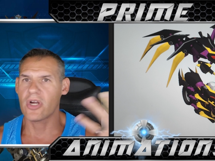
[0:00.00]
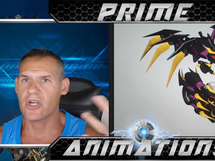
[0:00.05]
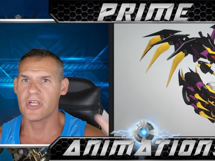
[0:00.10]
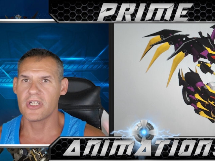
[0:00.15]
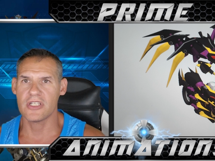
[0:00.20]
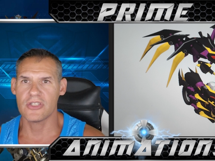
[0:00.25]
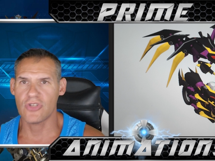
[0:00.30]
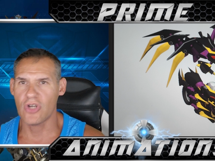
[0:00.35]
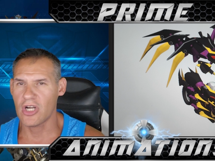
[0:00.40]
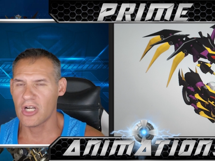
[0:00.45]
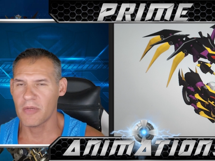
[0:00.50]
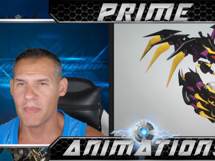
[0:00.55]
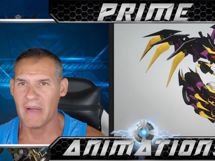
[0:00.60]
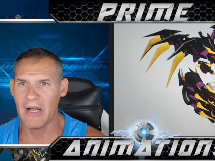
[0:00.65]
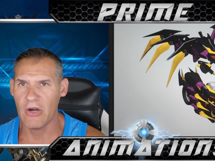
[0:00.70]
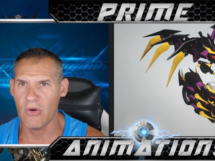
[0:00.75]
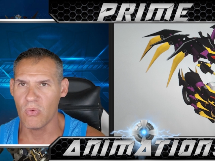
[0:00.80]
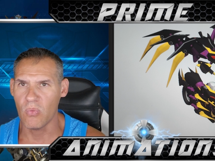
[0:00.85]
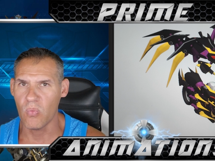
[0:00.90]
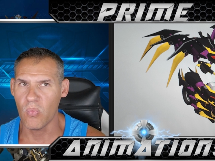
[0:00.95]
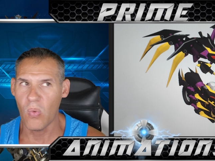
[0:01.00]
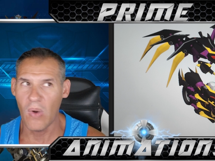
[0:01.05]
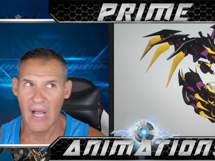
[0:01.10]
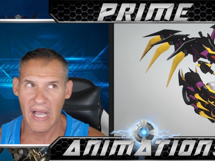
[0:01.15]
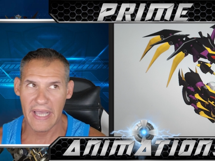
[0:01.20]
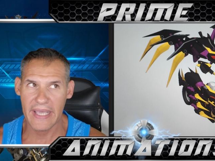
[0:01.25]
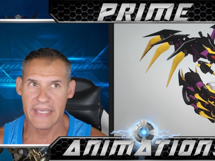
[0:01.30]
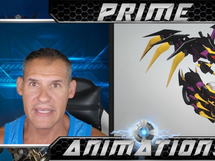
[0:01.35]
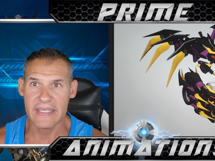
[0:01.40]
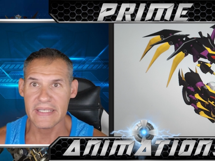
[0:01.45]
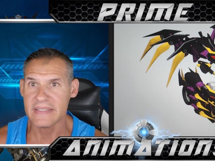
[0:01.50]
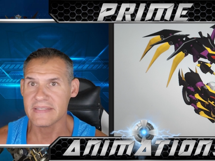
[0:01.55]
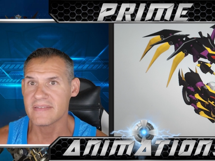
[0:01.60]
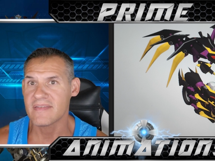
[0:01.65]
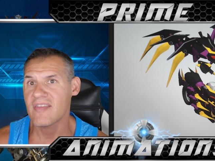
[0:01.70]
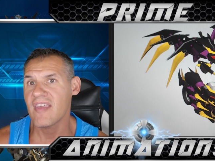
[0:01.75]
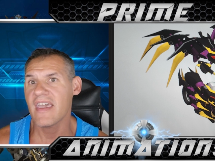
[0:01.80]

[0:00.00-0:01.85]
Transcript: are going to talk about why he's